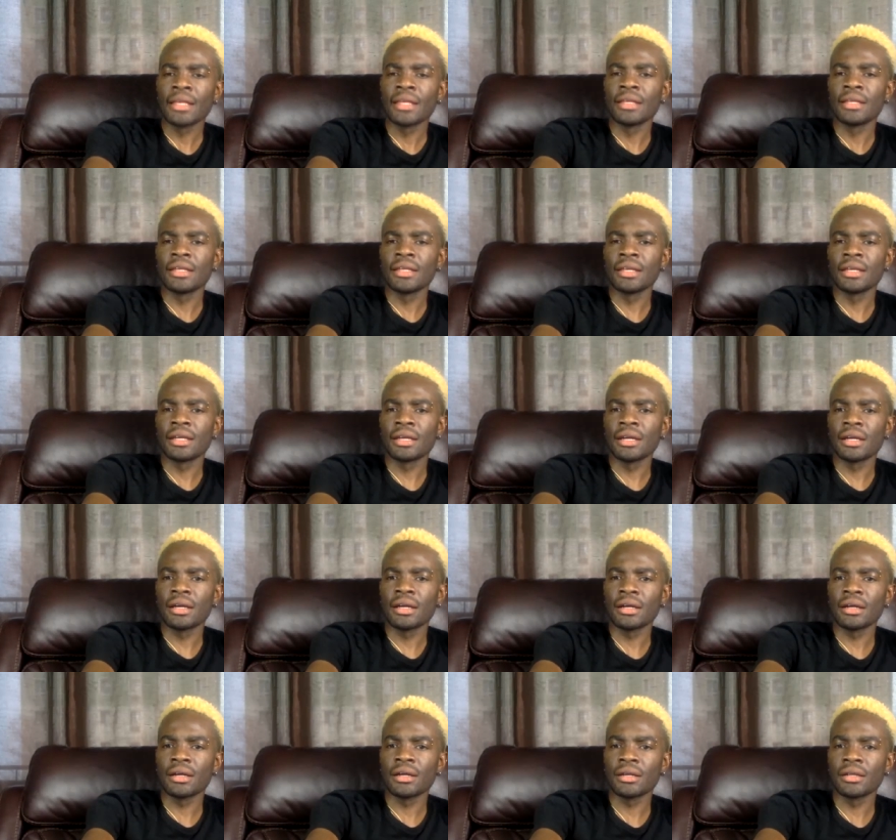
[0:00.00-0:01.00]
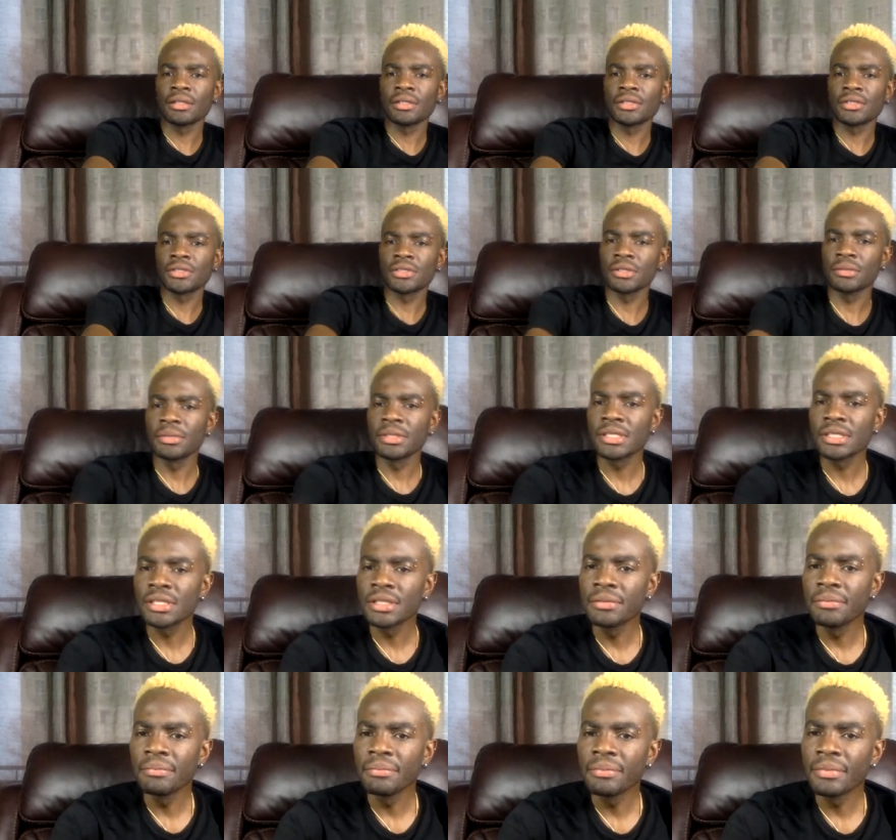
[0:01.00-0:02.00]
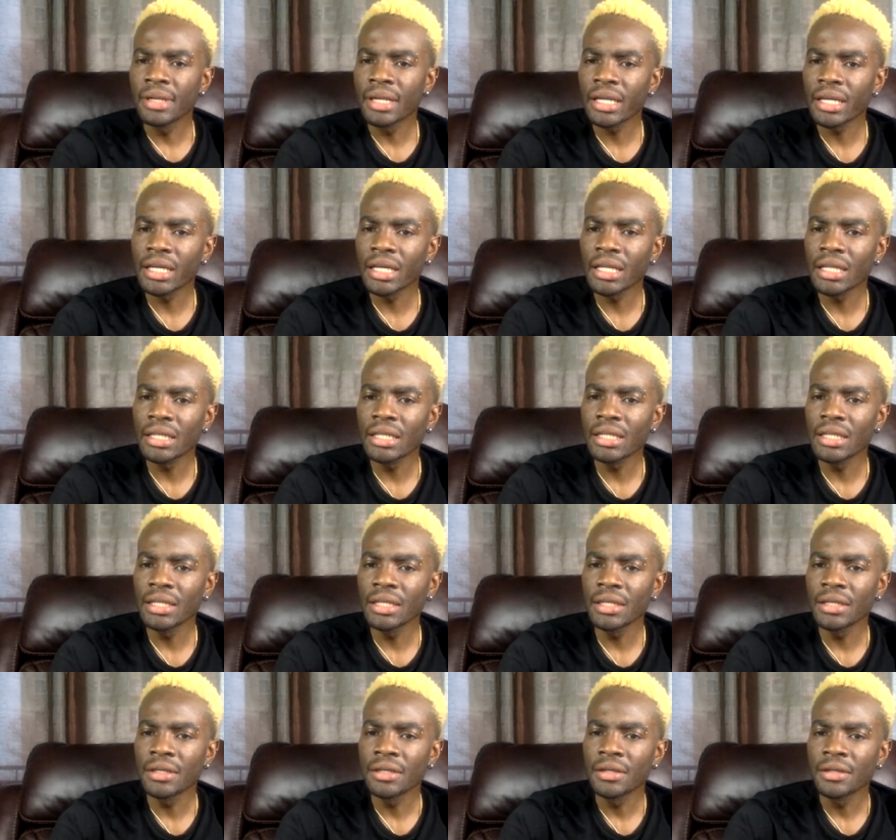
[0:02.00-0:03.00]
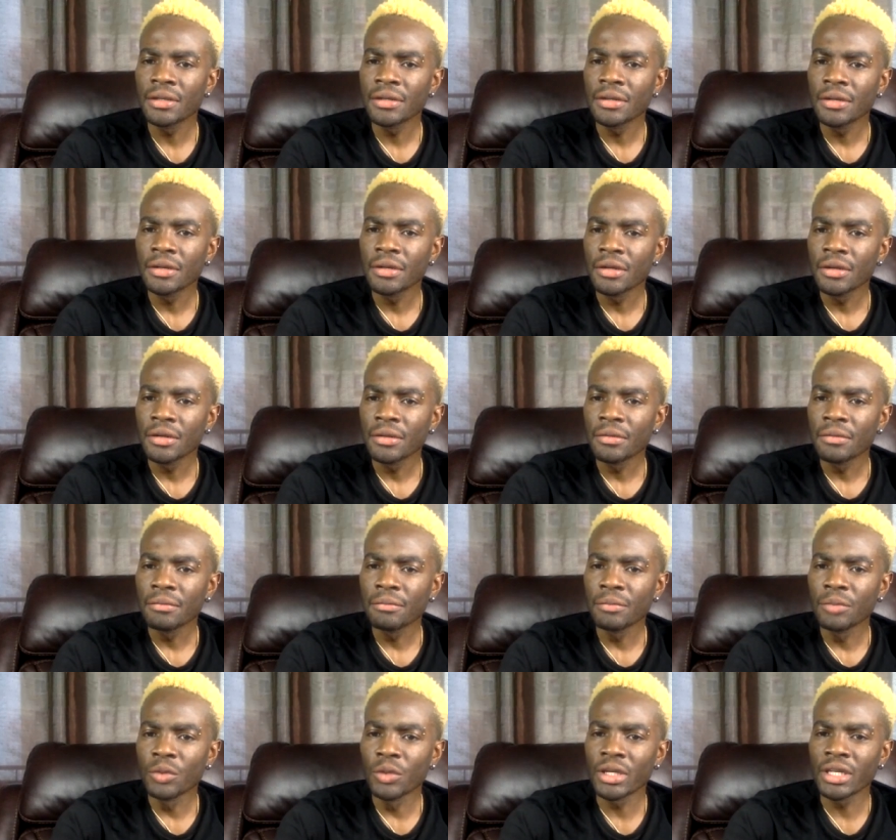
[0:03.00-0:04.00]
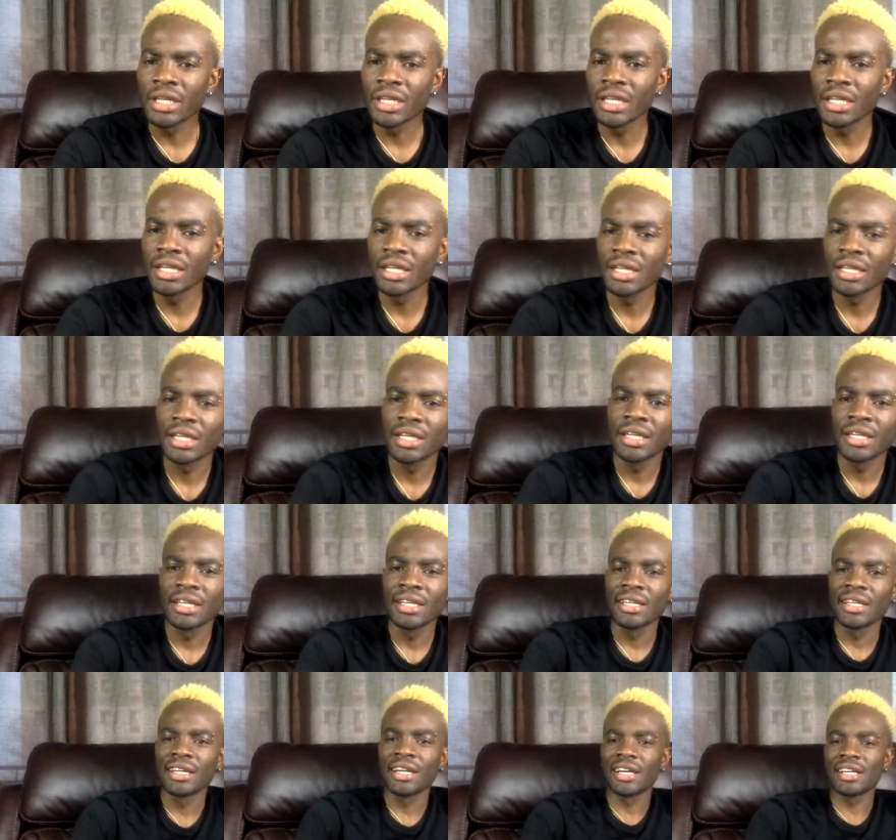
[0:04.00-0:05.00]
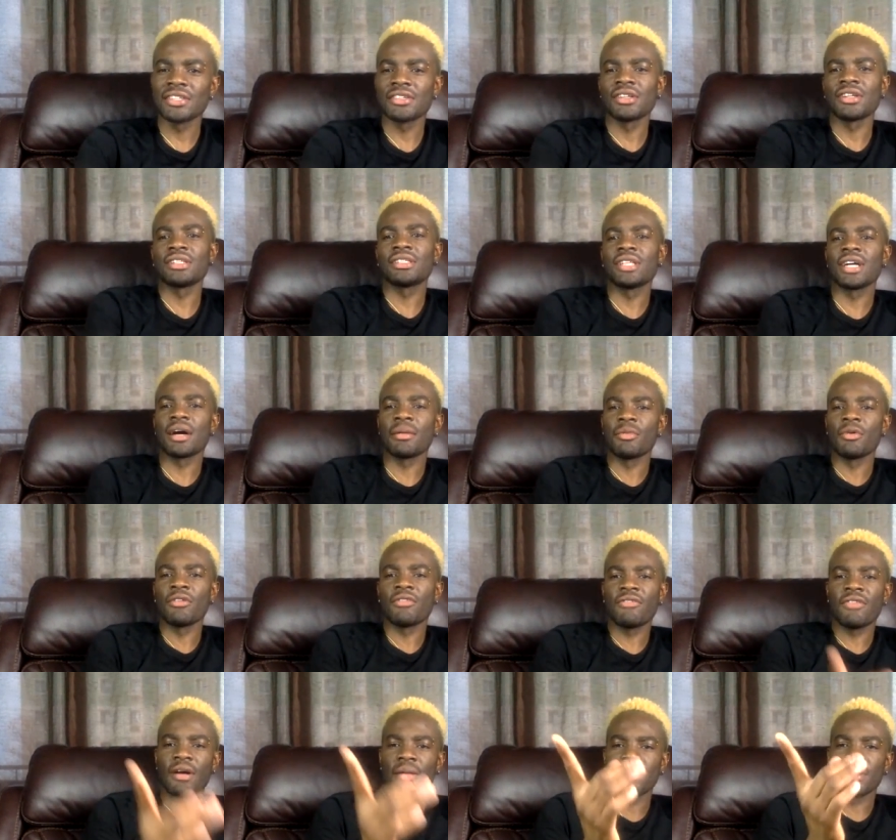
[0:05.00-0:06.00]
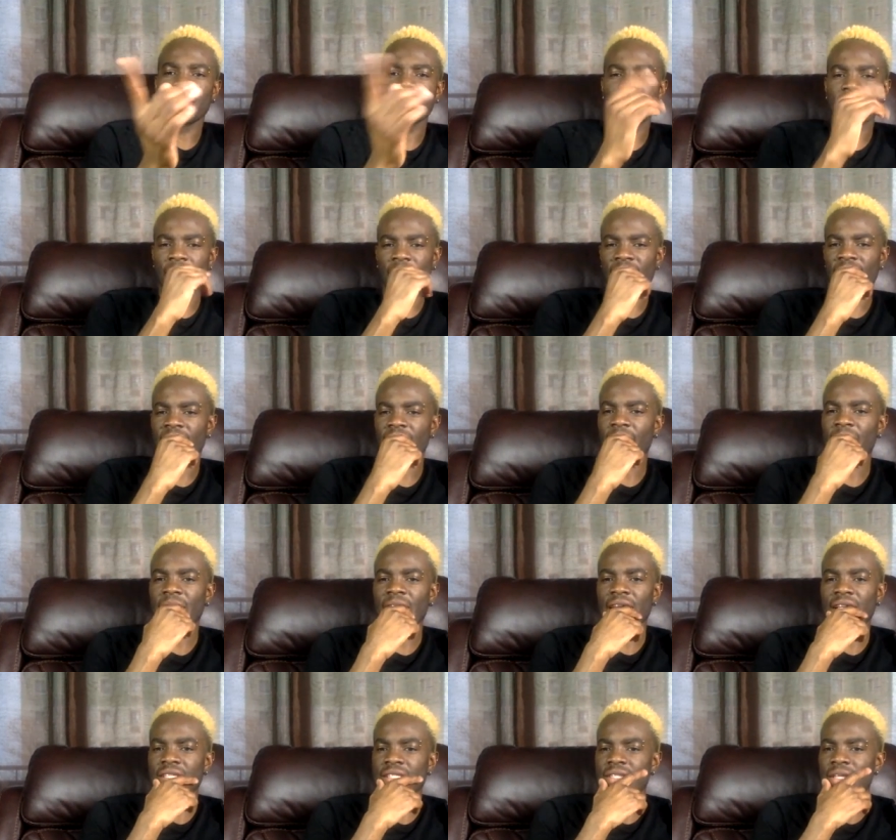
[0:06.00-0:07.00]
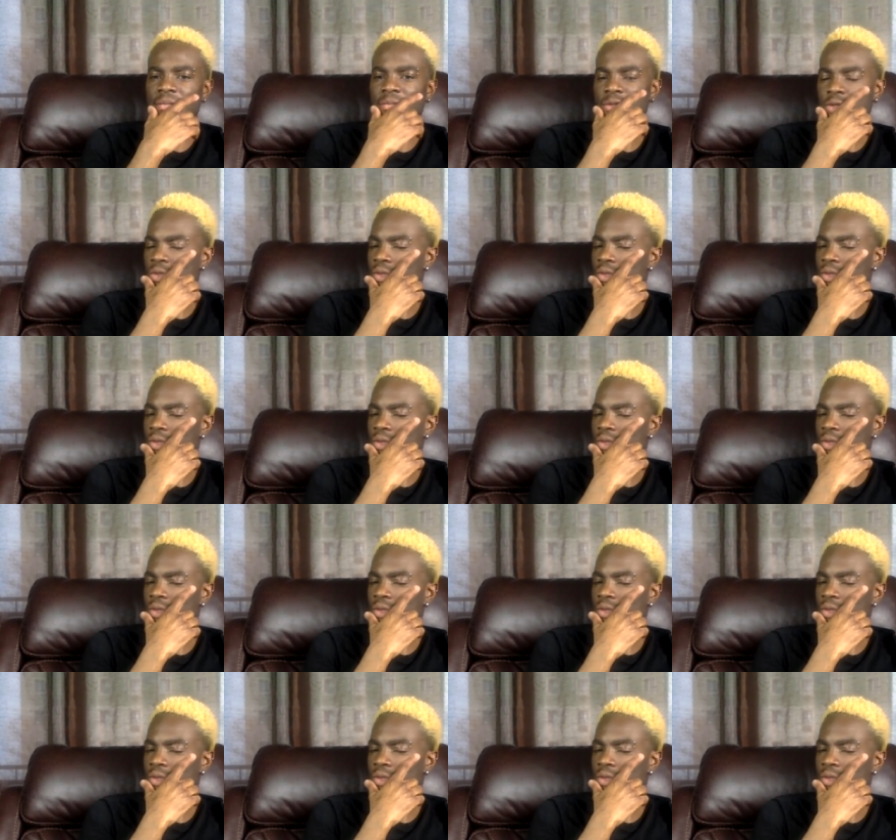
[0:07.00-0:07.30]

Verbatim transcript: yeah. So let me see. Megali Boogie. As in the talk about family here, my family has stepped